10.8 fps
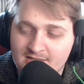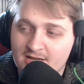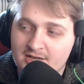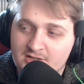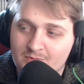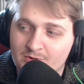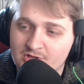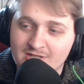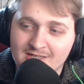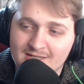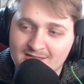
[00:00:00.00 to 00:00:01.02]
It sucks, but
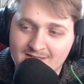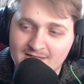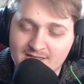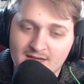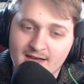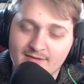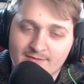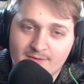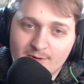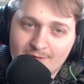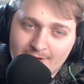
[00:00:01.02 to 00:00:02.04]
she's getting
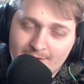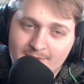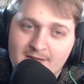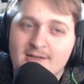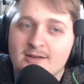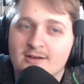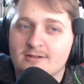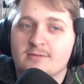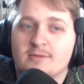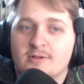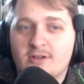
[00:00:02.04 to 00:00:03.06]
all her money gone.
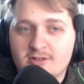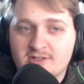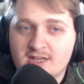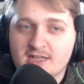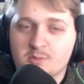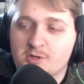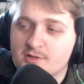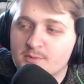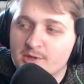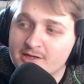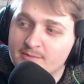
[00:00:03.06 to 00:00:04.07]
Not that she has
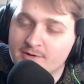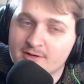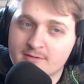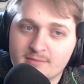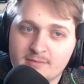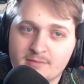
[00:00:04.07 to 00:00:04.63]
much money, but